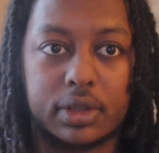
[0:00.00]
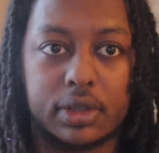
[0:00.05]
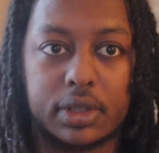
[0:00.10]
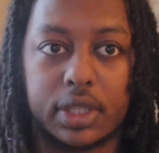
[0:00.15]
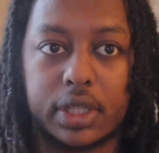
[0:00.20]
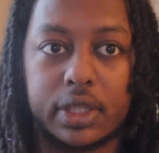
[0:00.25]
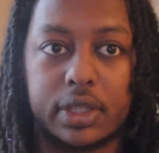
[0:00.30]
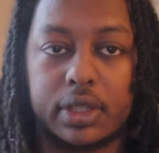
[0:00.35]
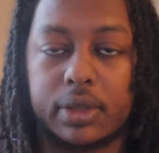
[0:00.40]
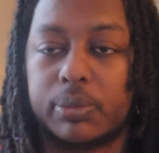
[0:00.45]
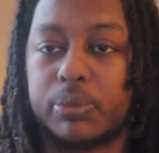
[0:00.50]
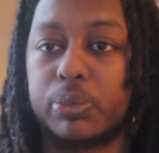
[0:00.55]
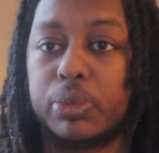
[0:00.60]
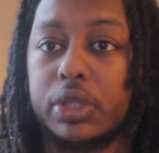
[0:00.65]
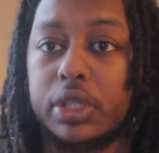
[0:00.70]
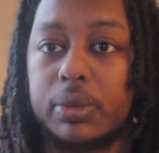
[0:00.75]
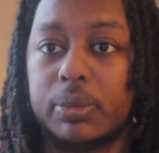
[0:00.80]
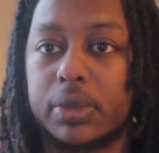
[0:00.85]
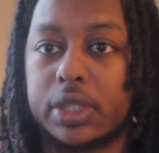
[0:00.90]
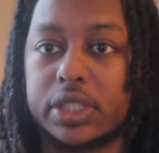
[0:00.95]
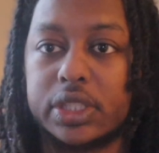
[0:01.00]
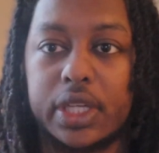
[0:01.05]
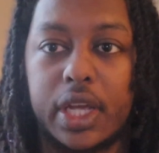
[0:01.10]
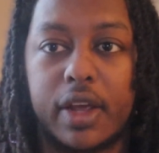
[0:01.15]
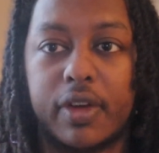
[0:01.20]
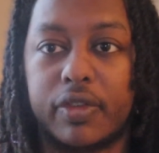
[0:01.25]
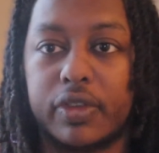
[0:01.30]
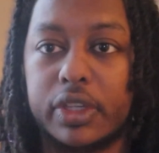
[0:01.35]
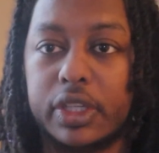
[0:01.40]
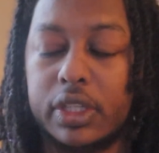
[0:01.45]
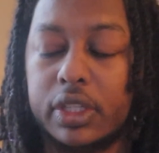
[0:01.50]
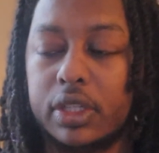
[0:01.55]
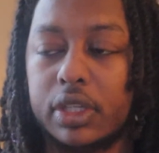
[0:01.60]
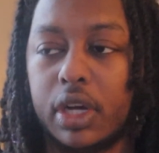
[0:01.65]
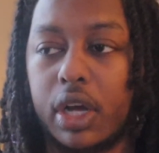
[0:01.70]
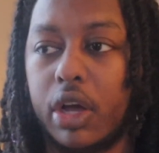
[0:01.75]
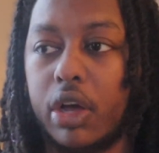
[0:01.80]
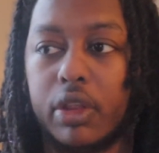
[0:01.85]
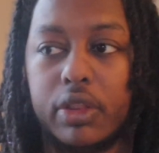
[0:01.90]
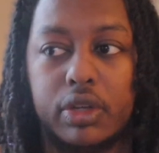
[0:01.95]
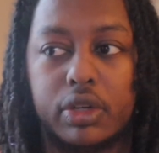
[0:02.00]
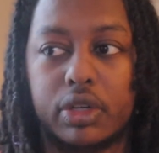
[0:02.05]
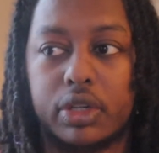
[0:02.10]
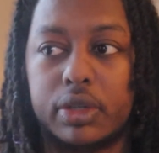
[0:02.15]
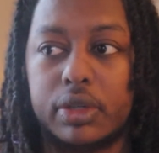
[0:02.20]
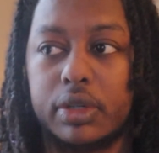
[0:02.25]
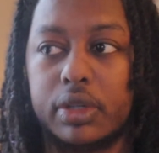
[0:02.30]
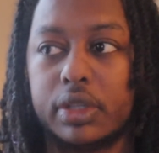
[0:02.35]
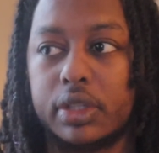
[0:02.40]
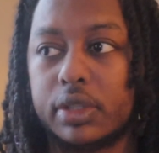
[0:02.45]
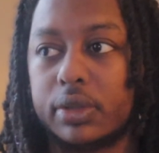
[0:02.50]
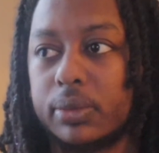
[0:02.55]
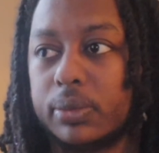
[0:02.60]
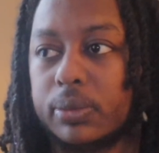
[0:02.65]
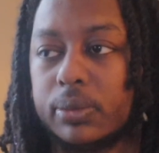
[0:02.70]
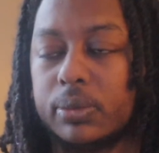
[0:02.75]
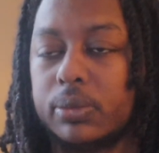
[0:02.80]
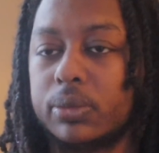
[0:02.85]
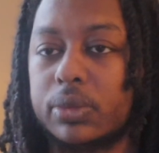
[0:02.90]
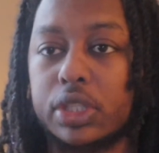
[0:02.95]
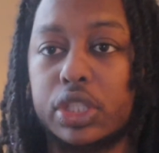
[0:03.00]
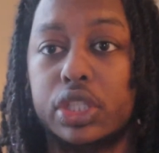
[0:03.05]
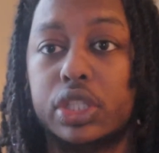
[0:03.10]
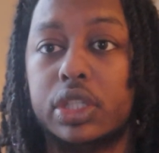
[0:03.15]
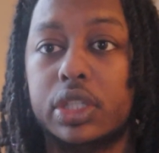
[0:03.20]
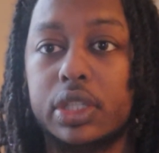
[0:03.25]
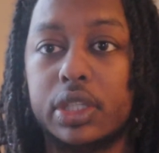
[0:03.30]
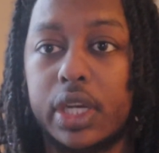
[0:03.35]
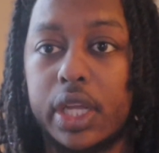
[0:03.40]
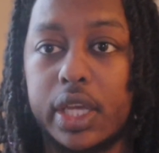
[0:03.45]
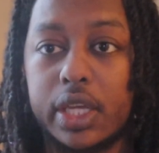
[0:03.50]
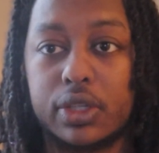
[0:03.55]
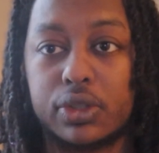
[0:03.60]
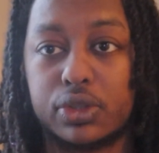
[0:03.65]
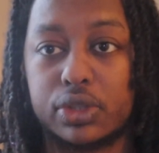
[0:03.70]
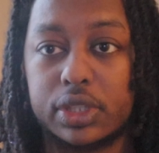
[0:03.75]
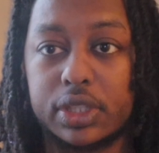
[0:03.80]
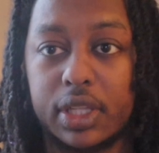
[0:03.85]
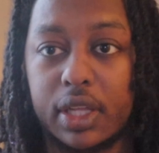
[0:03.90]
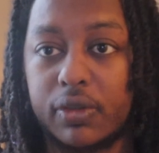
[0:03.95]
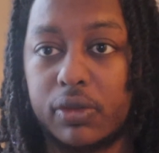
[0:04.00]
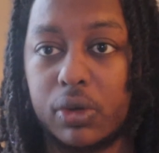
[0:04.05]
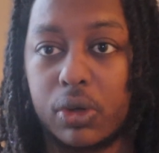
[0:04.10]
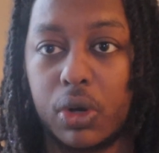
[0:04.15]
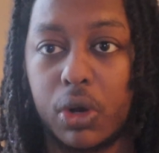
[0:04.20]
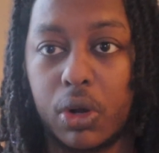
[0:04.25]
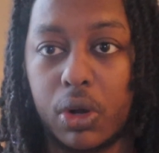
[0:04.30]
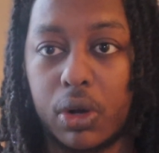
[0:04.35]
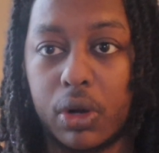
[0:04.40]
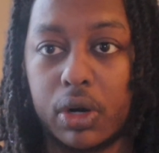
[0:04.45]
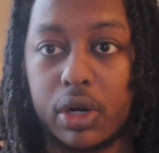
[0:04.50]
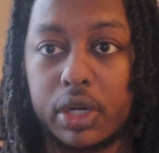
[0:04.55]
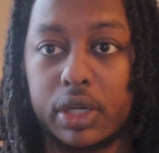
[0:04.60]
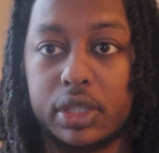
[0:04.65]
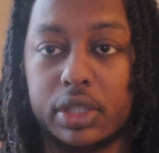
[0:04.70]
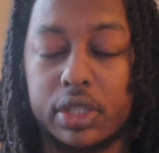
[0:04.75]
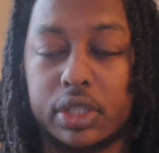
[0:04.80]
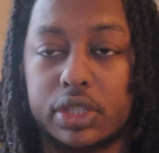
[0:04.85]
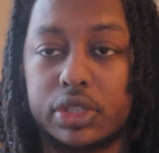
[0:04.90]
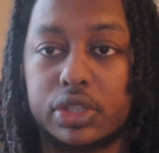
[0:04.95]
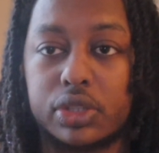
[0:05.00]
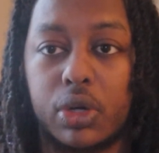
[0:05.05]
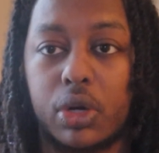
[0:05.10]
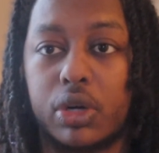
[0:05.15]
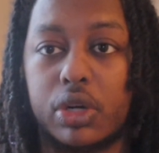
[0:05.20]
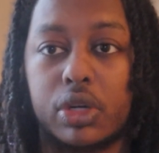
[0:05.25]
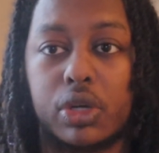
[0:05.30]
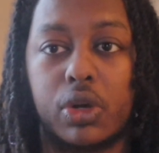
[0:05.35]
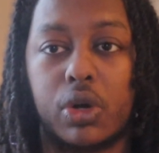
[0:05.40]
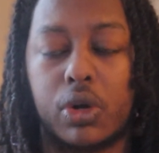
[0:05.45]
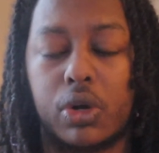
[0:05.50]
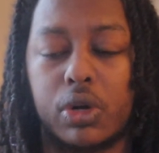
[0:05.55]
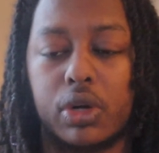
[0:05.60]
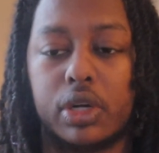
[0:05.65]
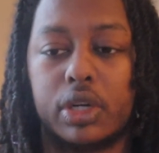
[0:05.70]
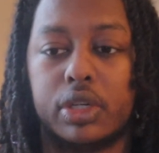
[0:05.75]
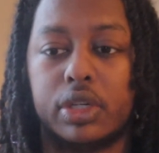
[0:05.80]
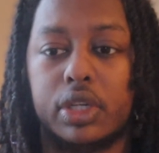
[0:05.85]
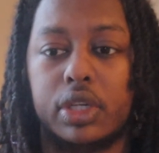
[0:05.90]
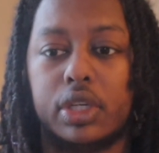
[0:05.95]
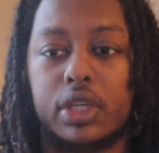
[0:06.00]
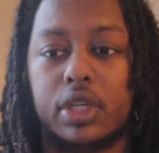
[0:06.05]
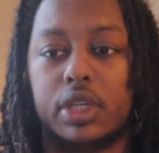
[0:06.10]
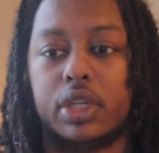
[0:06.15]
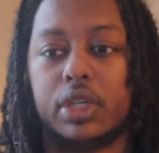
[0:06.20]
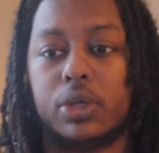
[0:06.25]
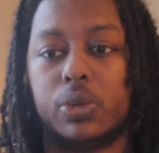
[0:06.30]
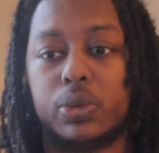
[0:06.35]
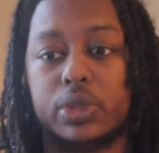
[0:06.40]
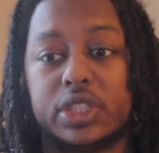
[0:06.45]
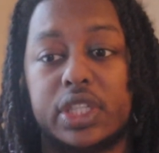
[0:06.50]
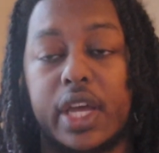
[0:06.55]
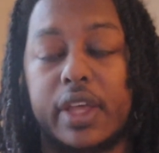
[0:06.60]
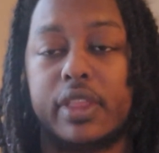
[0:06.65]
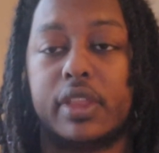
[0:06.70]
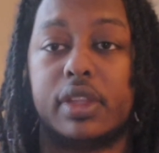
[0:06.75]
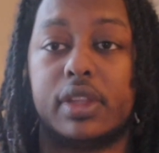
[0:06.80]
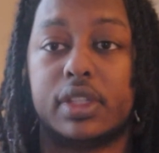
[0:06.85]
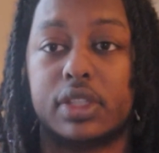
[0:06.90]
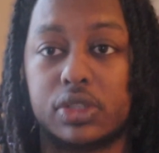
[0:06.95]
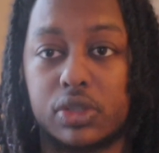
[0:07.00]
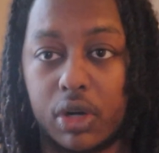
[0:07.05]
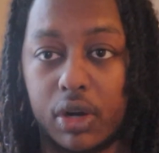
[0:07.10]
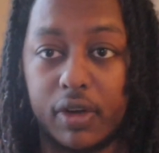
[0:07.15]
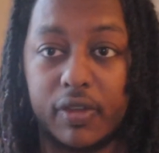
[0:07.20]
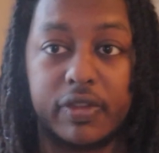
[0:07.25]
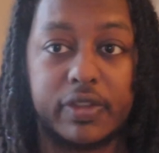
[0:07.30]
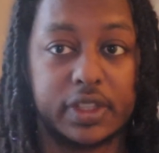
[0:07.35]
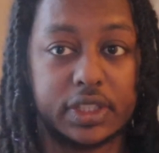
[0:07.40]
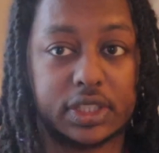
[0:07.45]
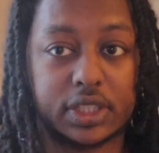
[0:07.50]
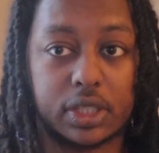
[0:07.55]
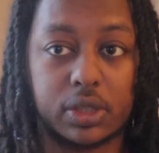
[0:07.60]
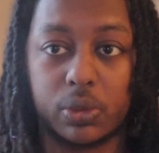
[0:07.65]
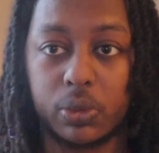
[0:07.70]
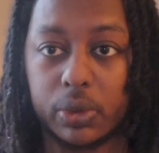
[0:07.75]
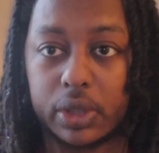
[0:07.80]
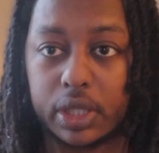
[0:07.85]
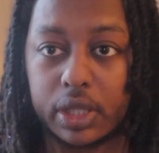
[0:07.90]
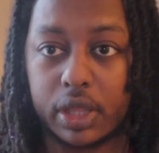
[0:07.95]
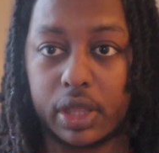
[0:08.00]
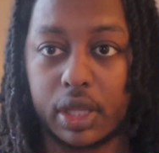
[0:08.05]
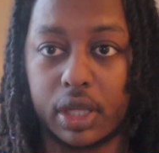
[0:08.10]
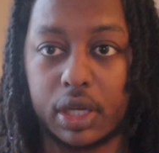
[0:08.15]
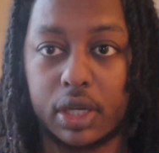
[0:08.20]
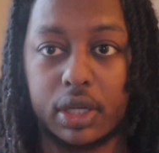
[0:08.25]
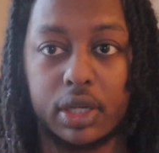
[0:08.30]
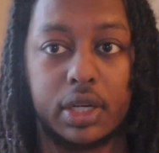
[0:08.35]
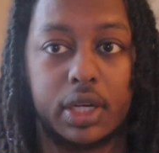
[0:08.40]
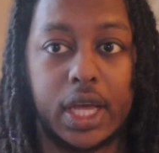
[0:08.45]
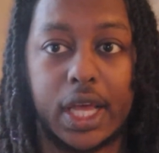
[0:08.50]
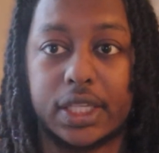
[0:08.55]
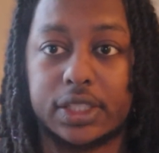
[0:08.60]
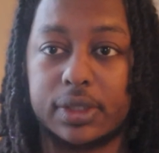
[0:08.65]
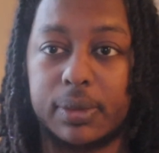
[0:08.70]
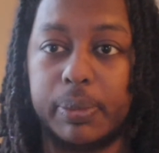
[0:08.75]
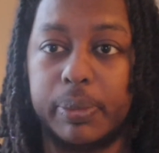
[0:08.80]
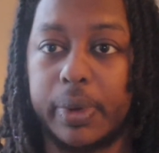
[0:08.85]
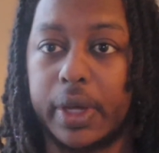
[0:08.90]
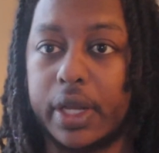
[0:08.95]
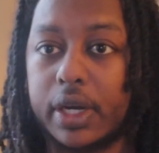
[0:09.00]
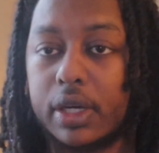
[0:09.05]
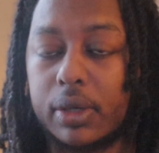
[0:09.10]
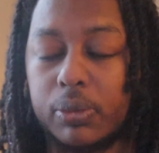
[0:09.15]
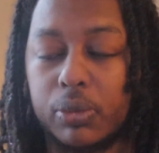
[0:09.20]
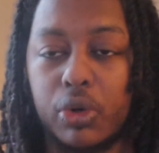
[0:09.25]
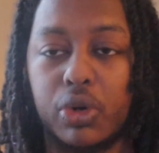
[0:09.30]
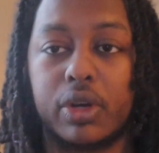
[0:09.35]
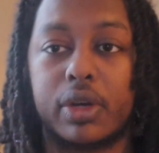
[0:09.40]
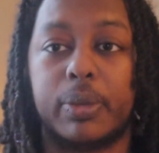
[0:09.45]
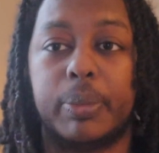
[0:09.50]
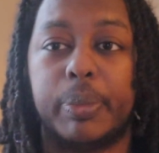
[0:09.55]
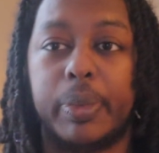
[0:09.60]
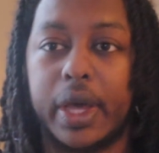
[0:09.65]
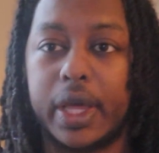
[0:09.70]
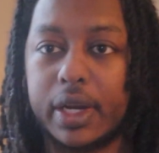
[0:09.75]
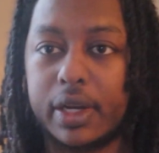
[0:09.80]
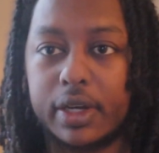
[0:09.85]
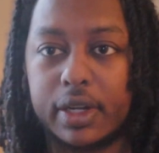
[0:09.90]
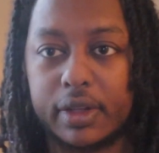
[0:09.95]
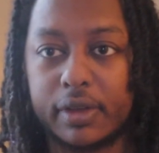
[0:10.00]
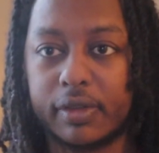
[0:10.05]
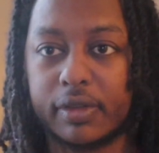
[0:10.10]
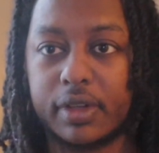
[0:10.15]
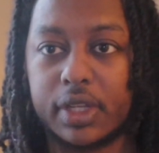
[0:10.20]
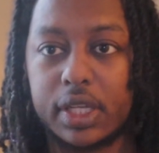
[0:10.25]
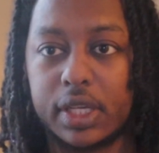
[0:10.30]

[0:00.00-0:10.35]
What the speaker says: Like pretty much every other good entry level card, starter card, which I think this card fits in with, has a better, more competitive